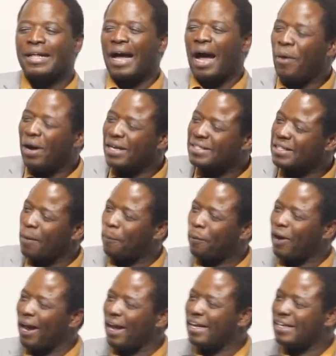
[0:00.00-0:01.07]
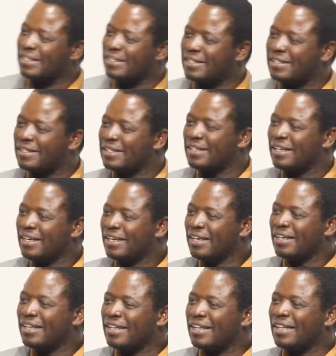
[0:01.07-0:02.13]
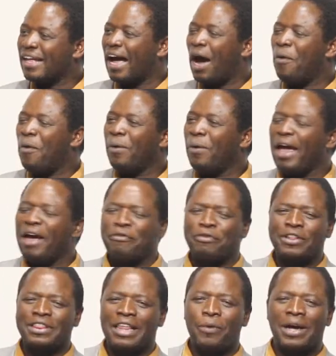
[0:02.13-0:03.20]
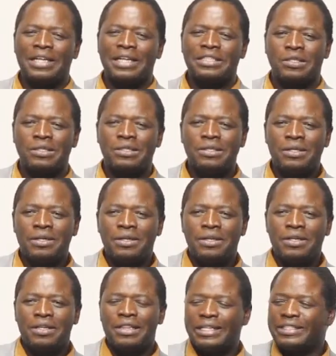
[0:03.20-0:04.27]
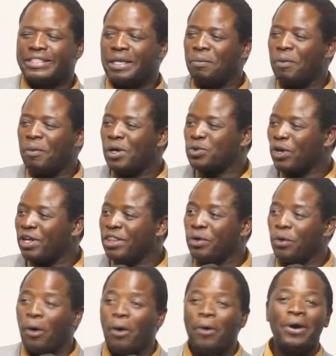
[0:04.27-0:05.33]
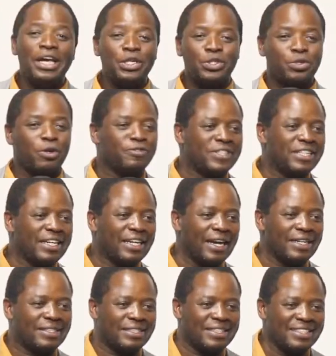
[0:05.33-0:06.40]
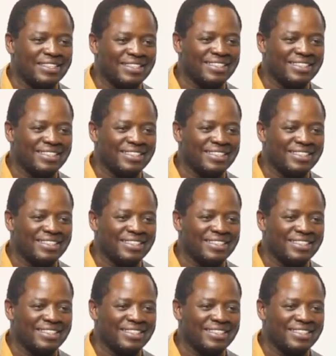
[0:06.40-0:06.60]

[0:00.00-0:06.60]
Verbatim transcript: I was surprised how everything was, that demons were in the whole issue of tickets.